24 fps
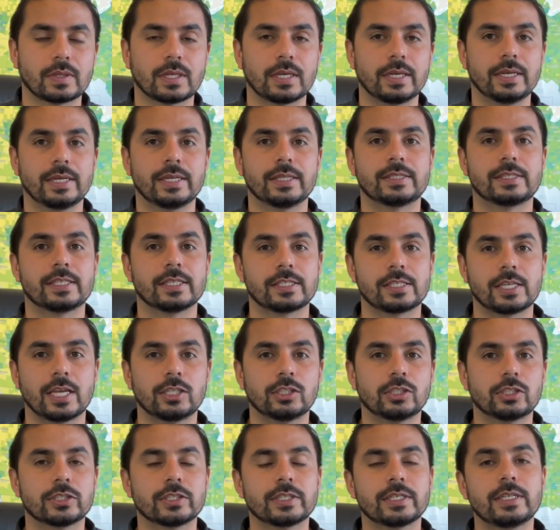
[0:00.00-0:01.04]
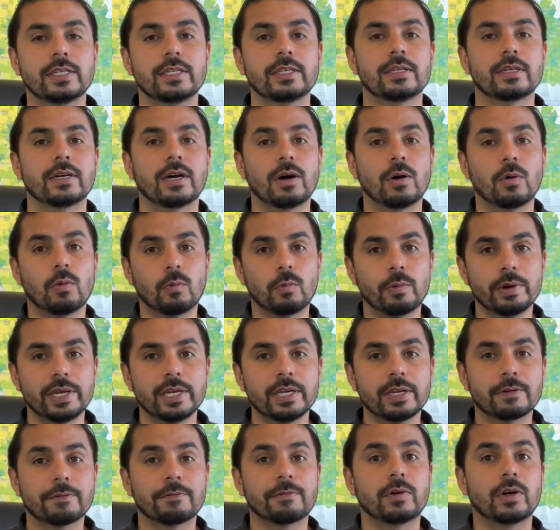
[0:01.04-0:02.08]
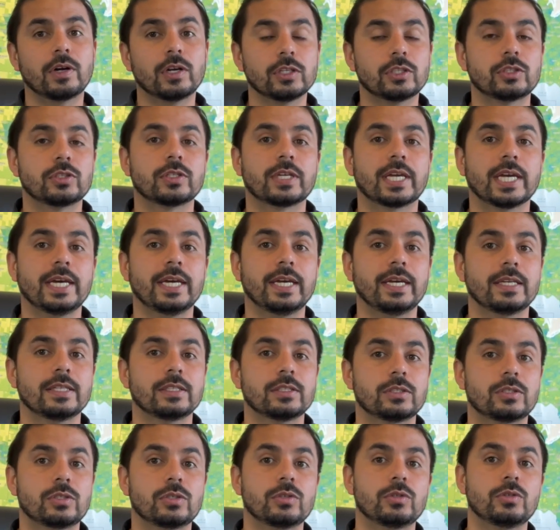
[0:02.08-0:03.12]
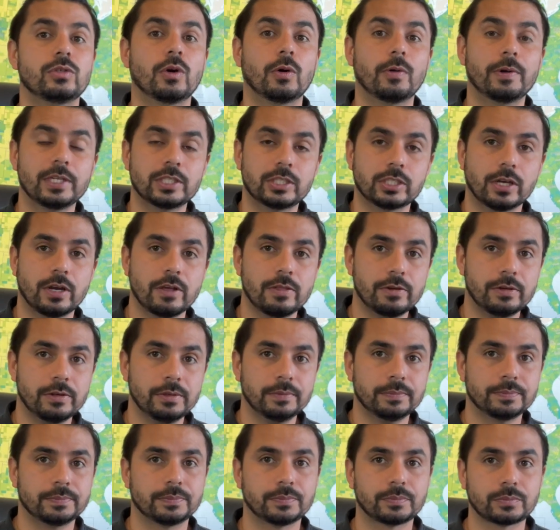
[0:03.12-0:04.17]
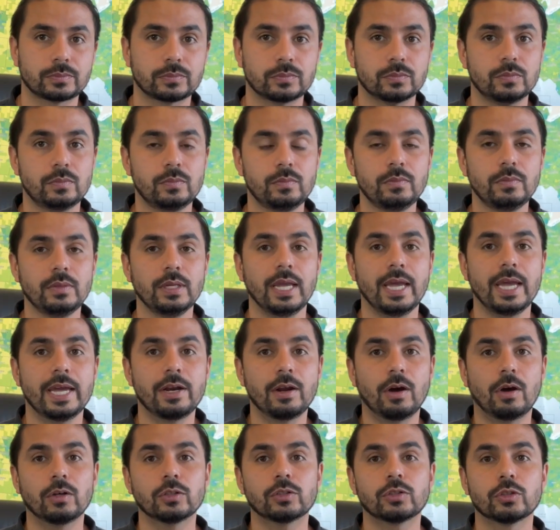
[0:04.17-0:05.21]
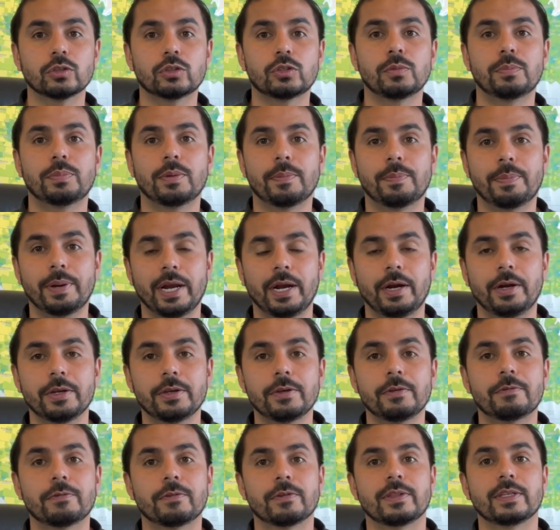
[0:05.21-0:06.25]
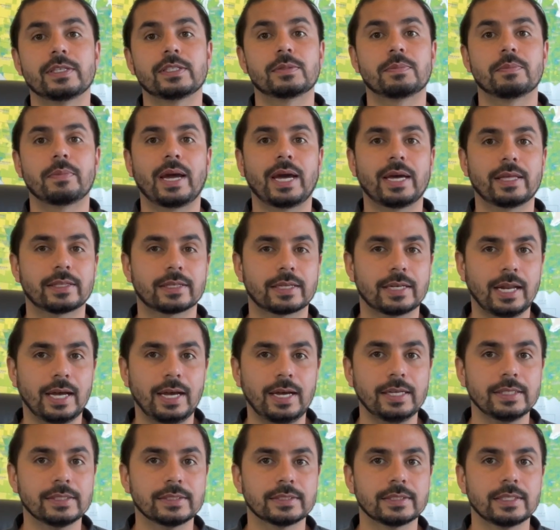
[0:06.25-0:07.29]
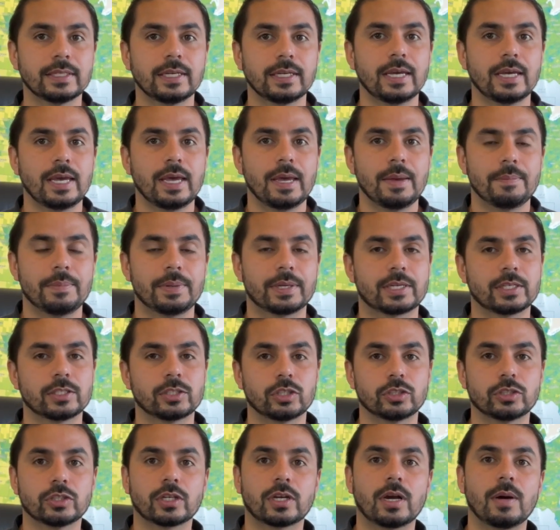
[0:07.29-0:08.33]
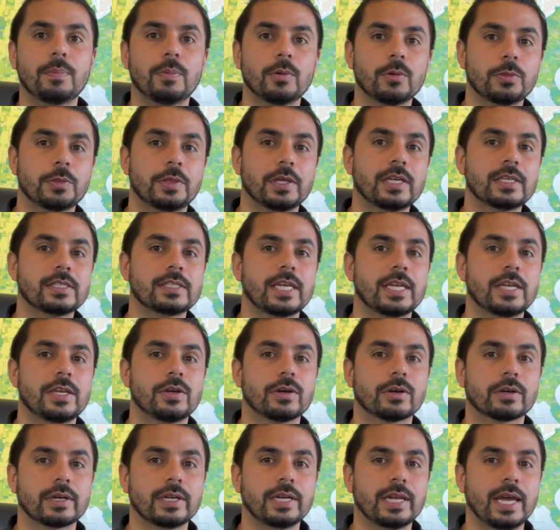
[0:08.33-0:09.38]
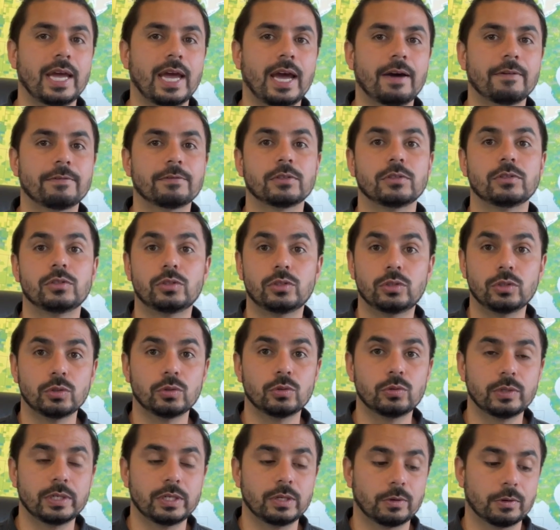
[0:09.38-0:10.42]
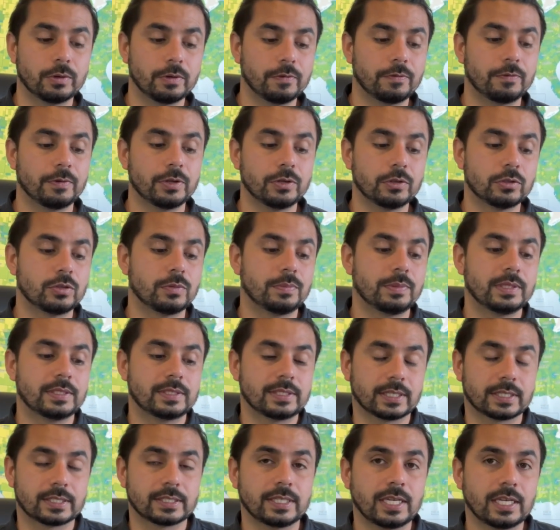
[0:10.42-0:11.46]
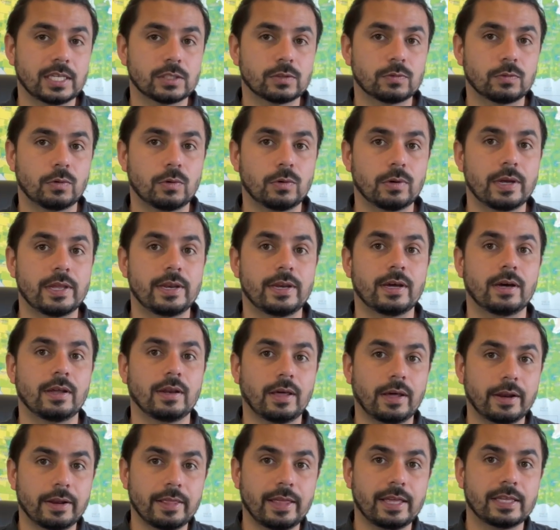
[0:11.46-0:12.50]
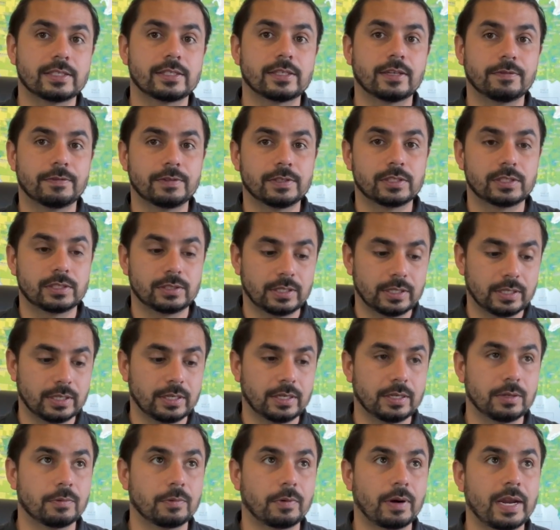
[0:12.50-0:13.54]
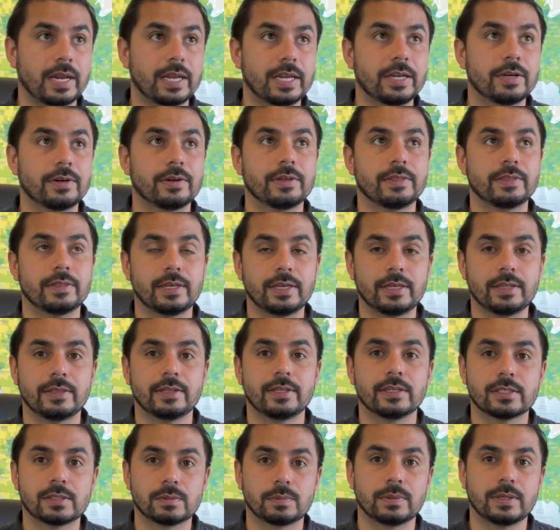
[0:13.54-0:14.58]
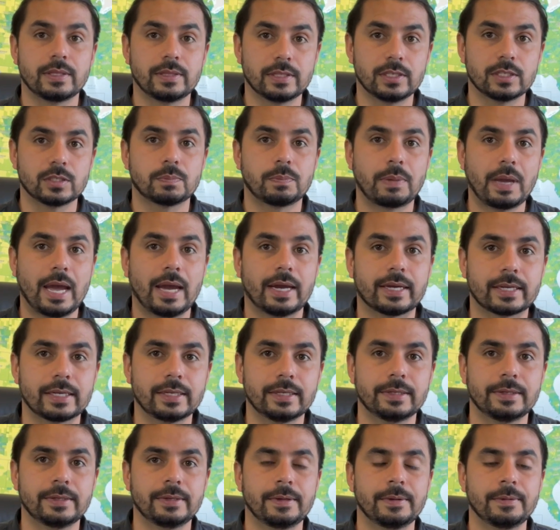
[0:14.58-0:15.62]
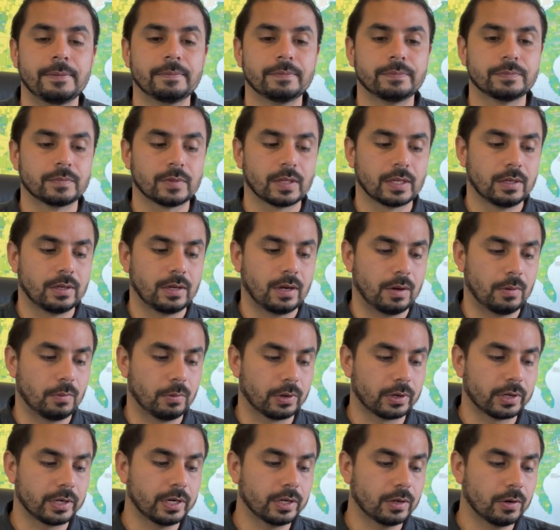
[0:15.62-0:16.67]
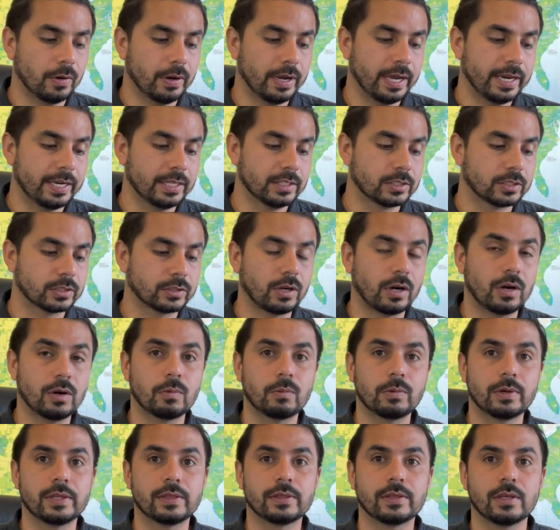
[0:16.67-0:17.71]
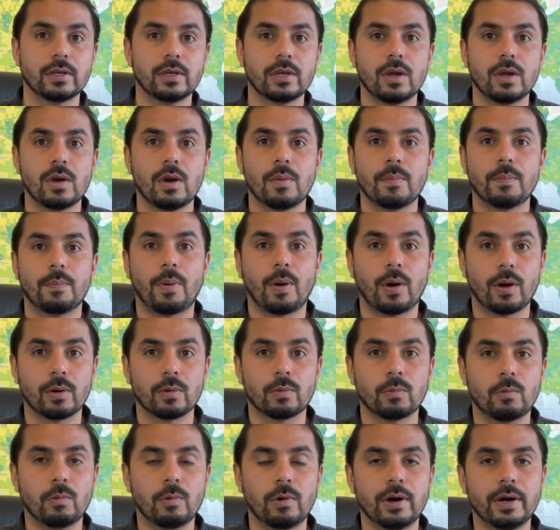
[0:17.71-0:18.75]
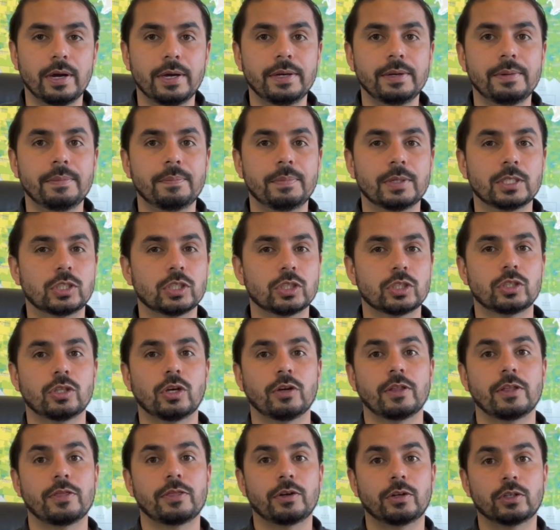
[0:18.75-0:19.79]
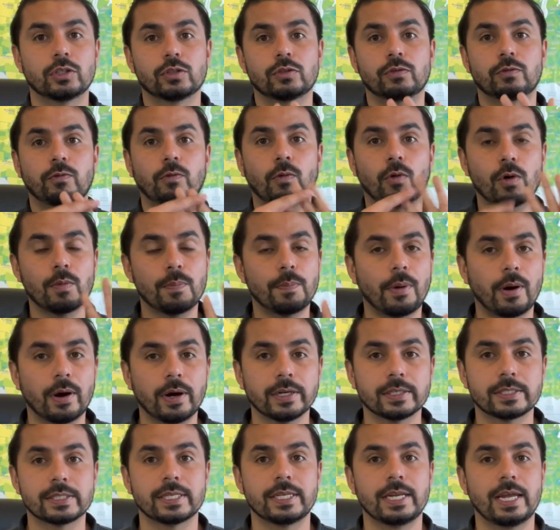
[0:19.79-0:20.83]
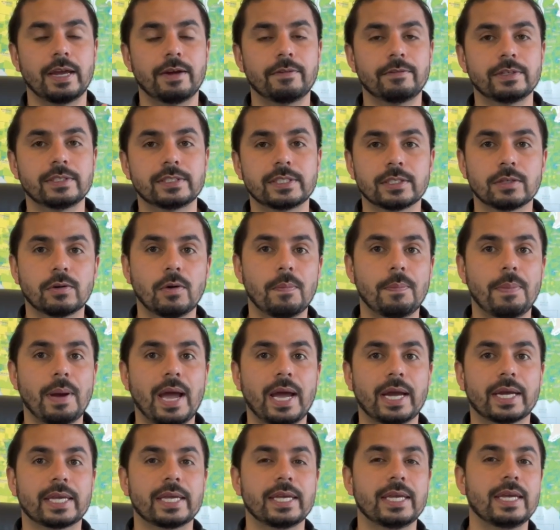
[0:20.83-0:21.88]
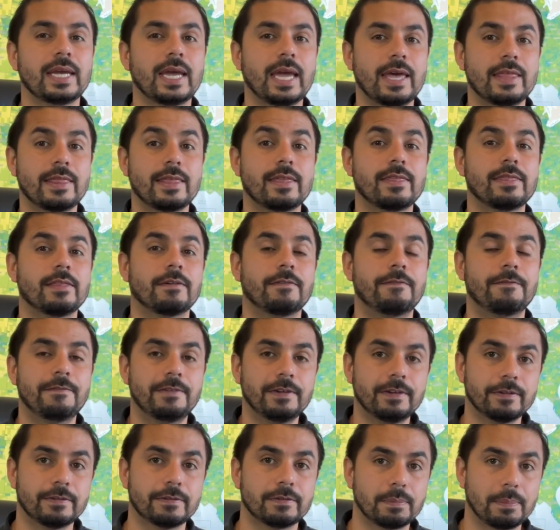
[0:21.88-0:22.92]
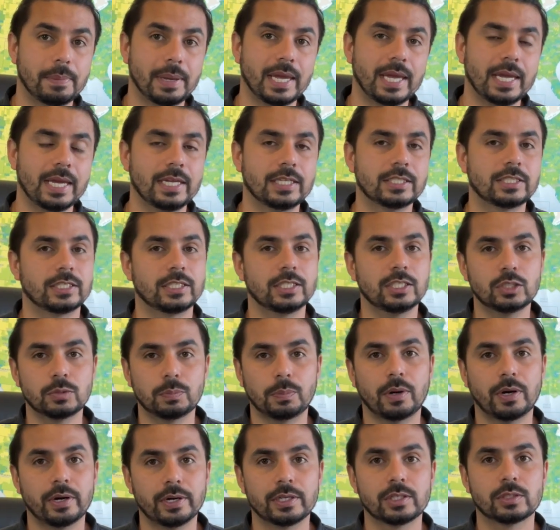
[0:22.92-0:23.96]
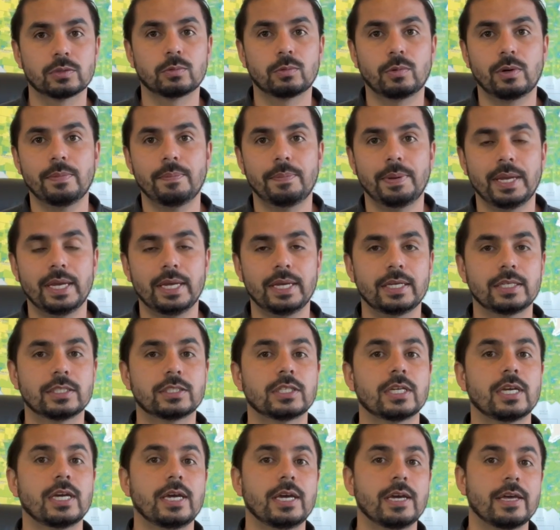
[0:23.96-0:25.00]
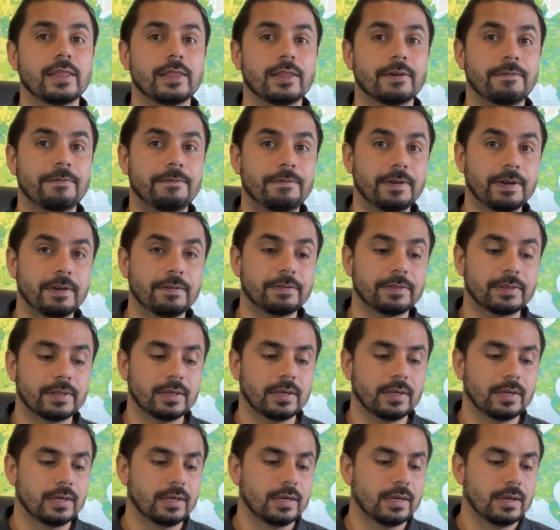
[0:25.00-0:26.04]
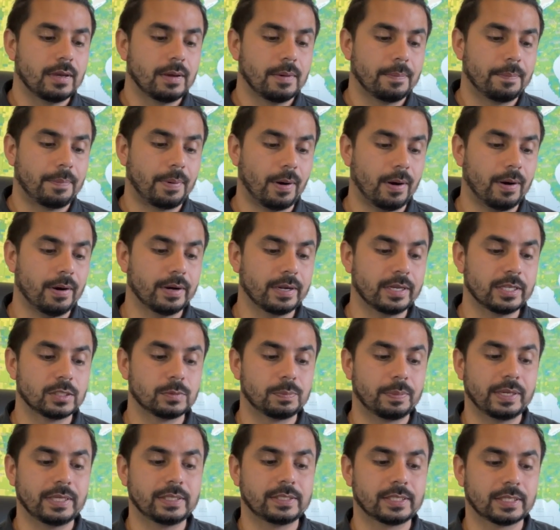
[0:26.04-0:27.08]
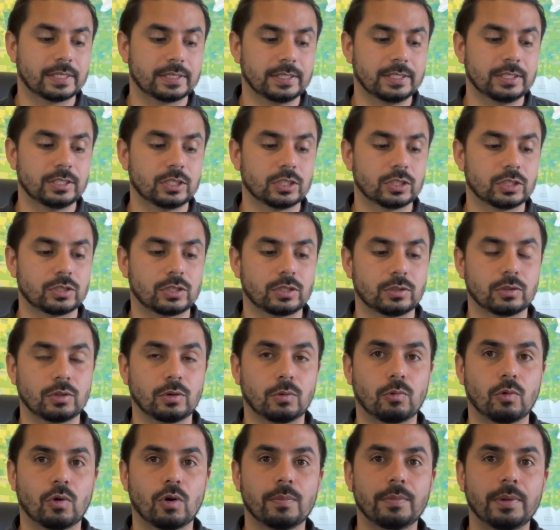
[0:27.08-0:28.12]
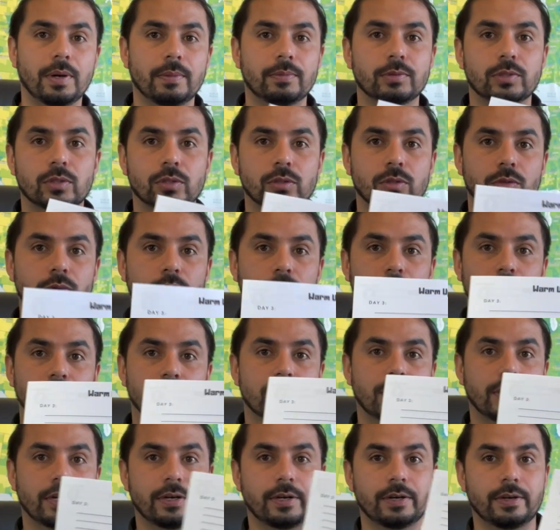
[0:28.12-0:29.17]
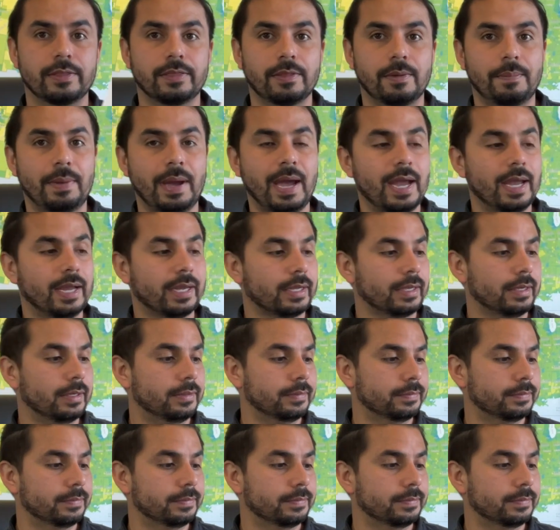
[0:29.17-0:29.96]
It's essentially a week for us to get to know each other and also to prepare you for this math class, because there's a couple things that you're gonna have to do in order for you to be successful, and a lot of that stuff is right here in this packet. We're gonna go ahead and start with part 1, but just know that there's 4 parts in every single packet, and then the 5th page in each part is 1 page. The 5th part is basically just the warm-ups, which they're in the back.